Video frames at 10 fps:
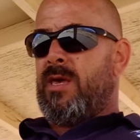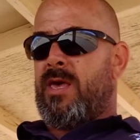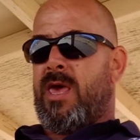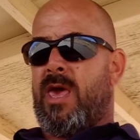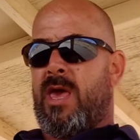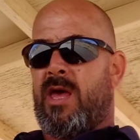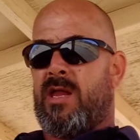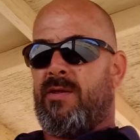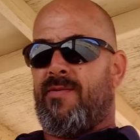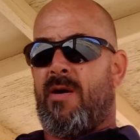
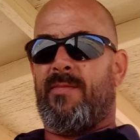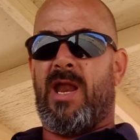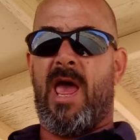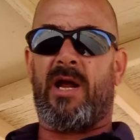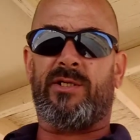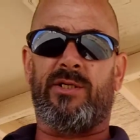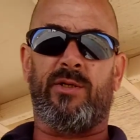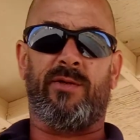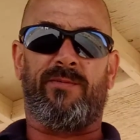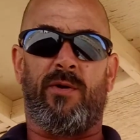and if I'm going to actually
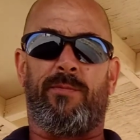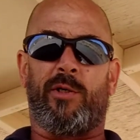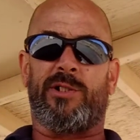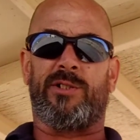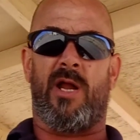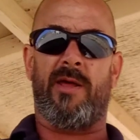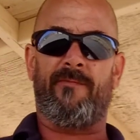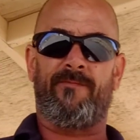do the full purchase on it.